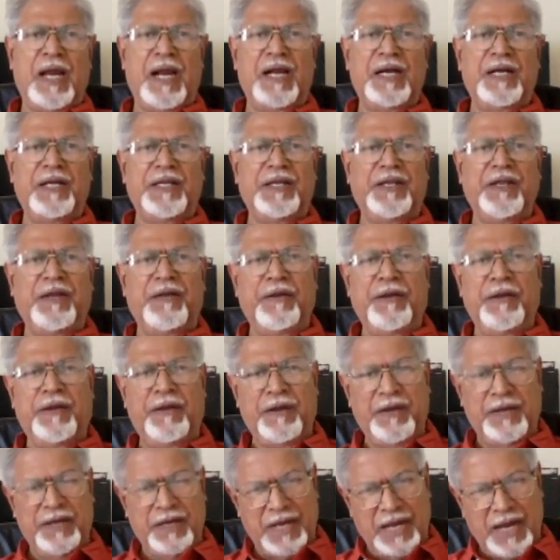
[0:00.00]
And
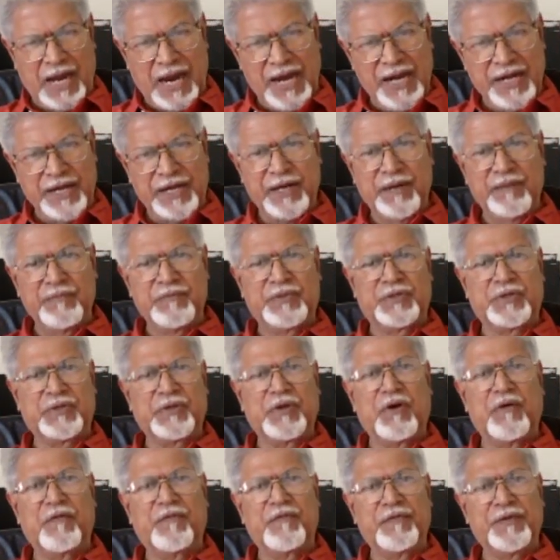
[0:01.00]
the items
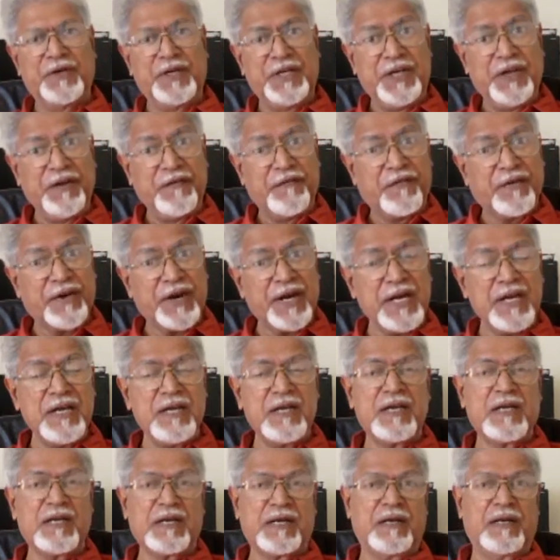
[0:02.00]
of
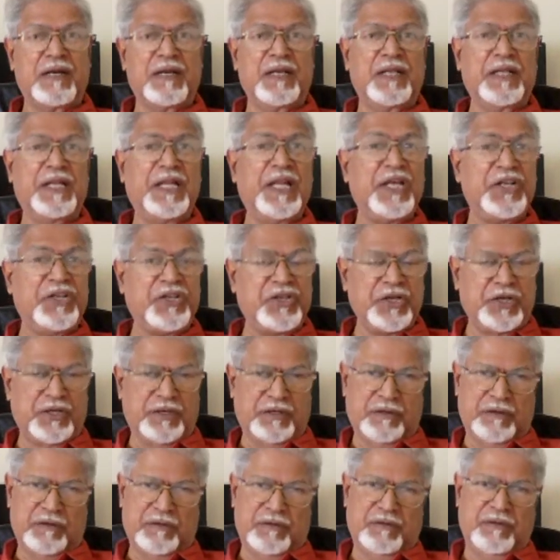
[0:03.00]
different nature,
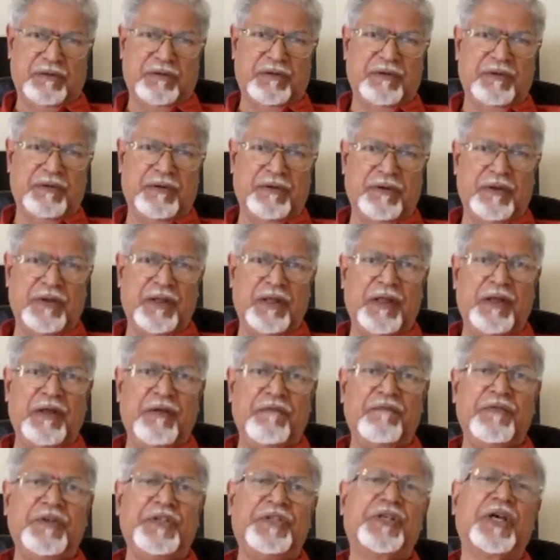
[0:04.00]

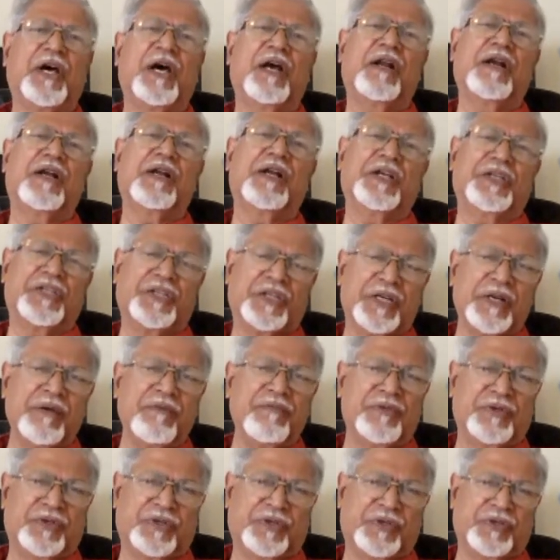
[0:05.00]
which are
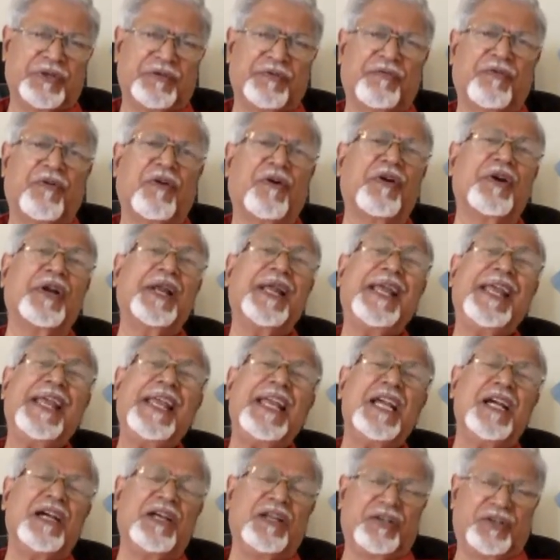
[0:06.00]
customs for
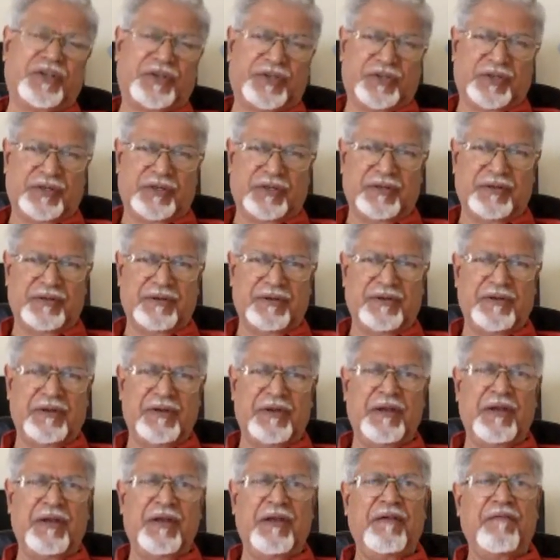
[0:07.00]
years,
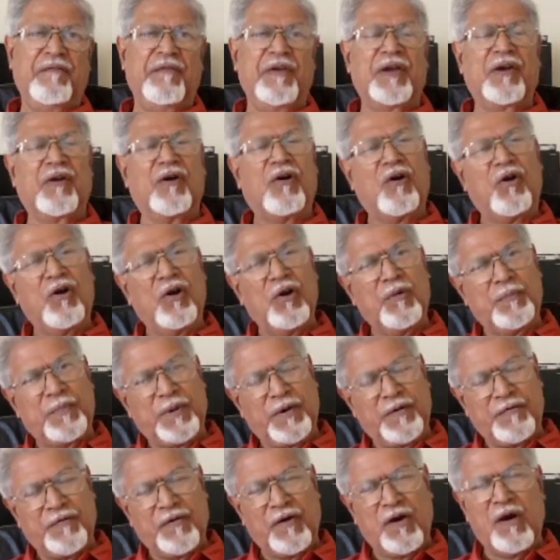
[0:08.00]
were all
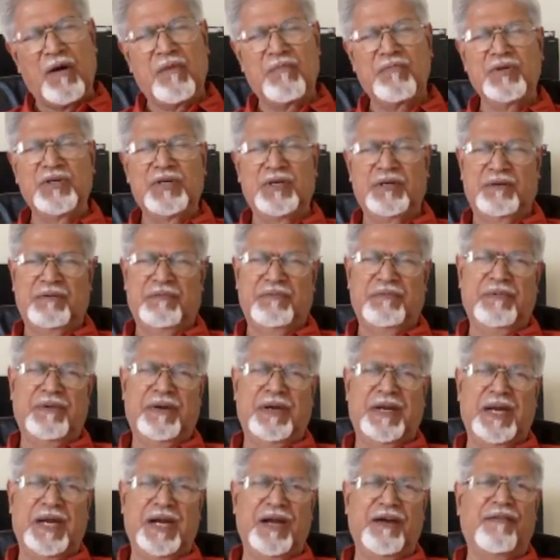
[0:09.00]
performed,
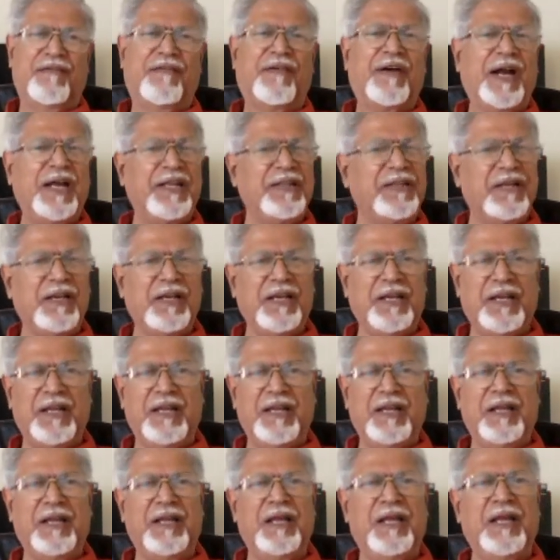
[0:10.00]
and finally
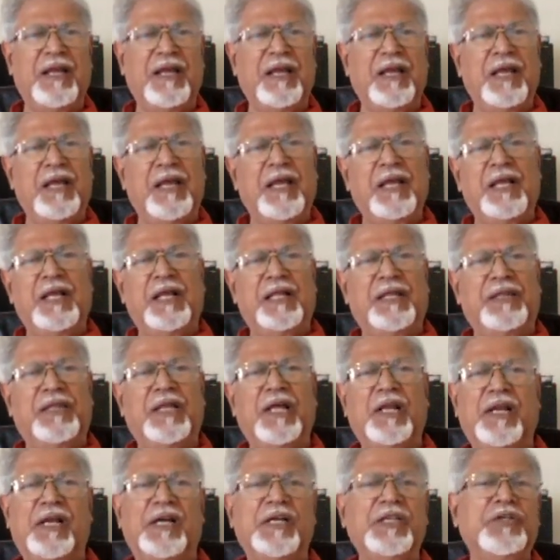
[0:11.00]

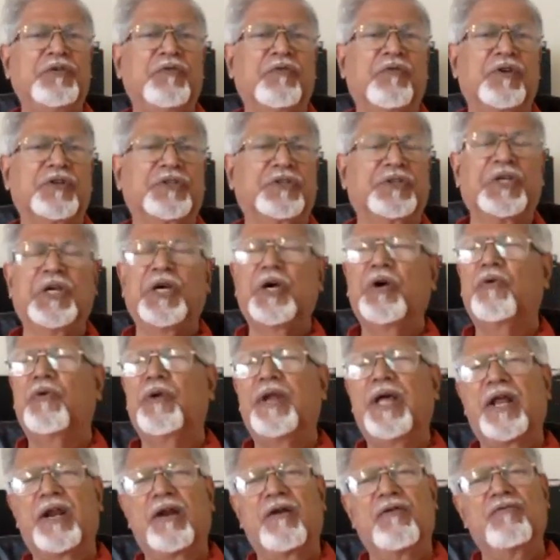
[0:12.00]
the lunch was
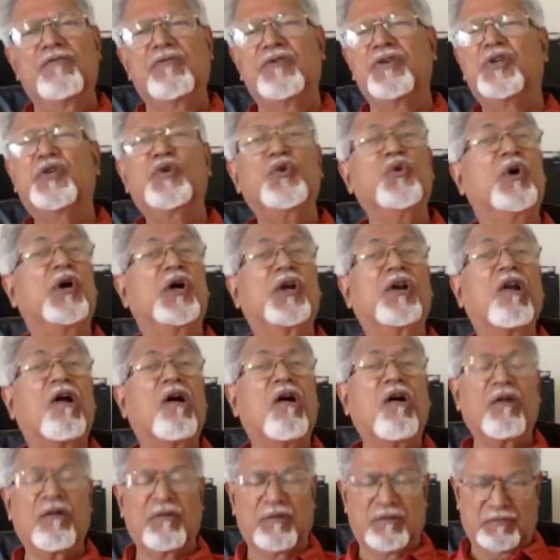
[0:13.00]
served around 2
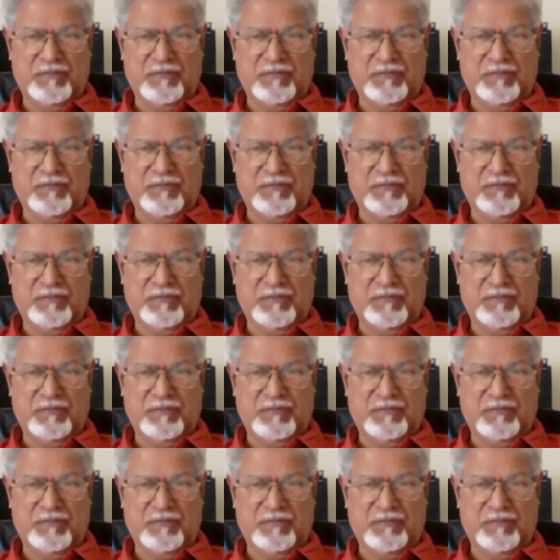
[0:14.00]
o'clock.